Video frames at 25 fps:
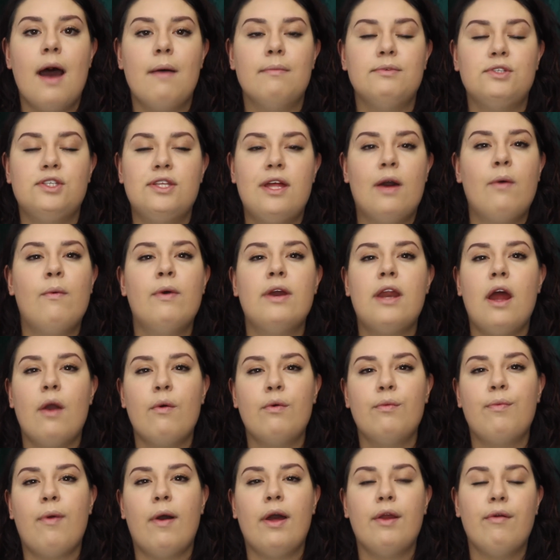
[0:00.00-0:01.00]
So that one I
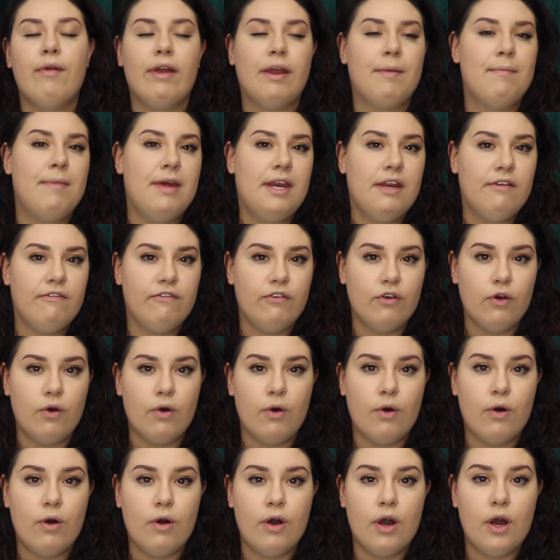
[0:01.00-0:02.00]
would probably recommend if
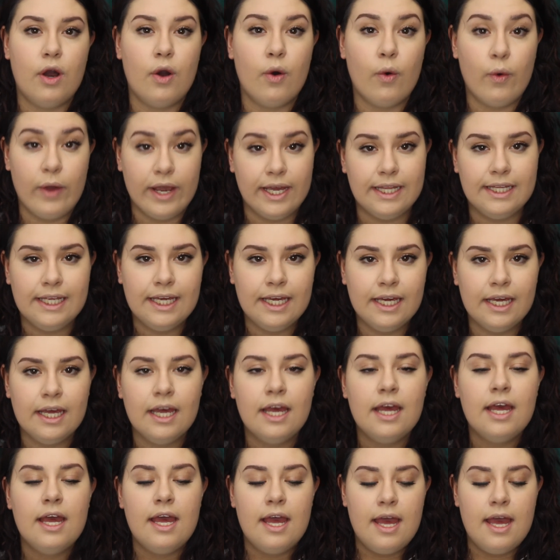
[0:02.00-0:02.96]
you're oily,